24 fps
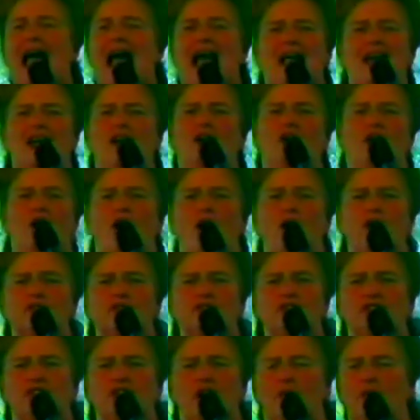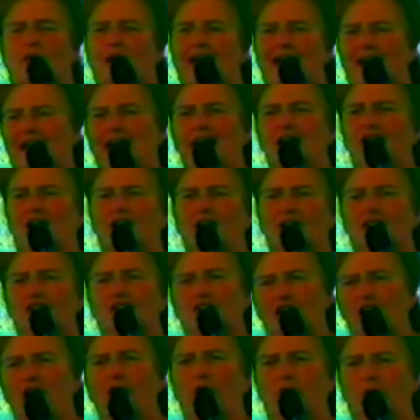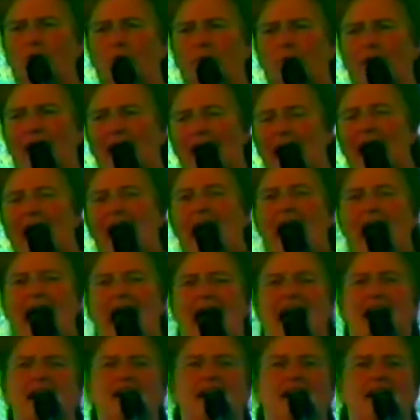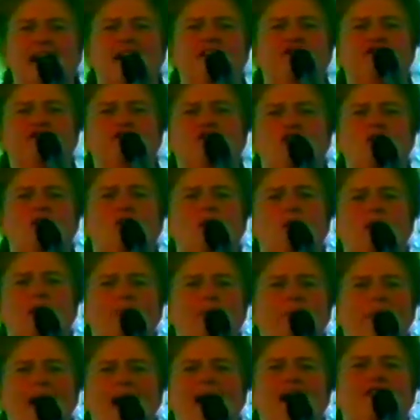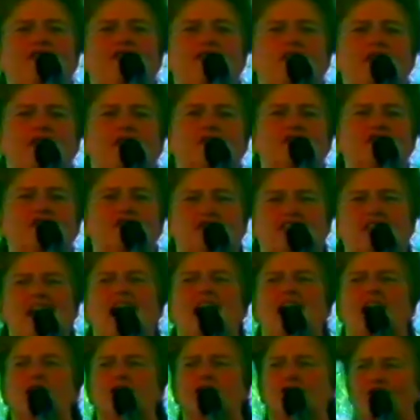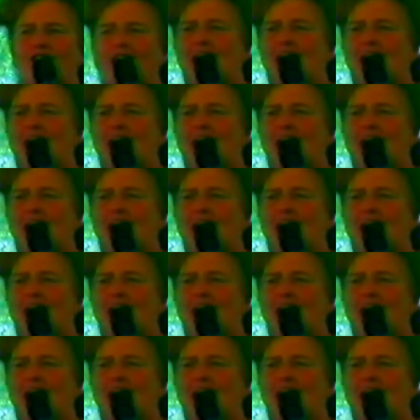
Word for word: He'll also heal you and lift you above yourself